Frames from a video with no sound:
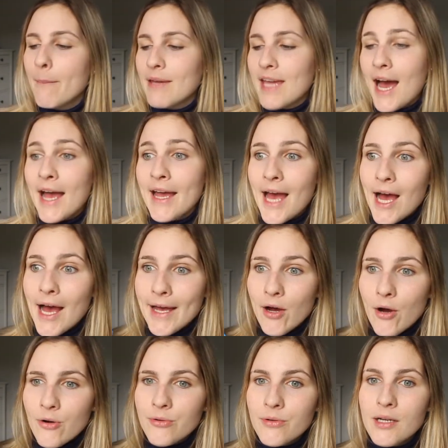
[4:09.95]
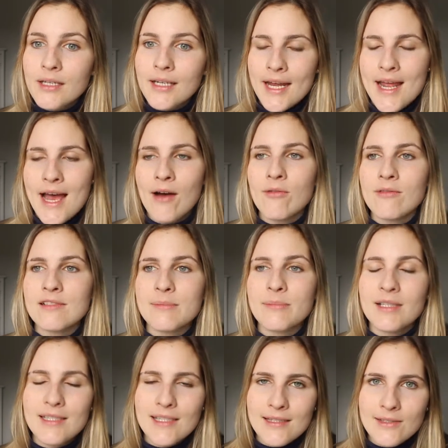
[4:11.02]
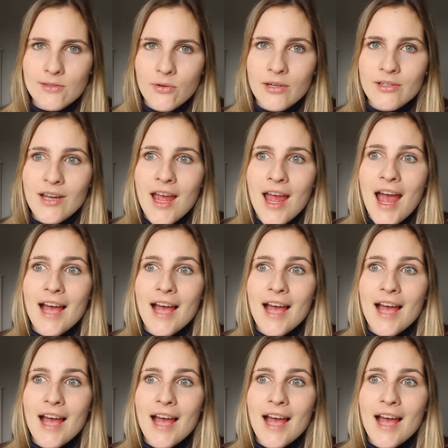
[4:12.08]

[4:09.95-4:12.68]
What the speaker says: But yeah, I own Night Owls, but it's in storage,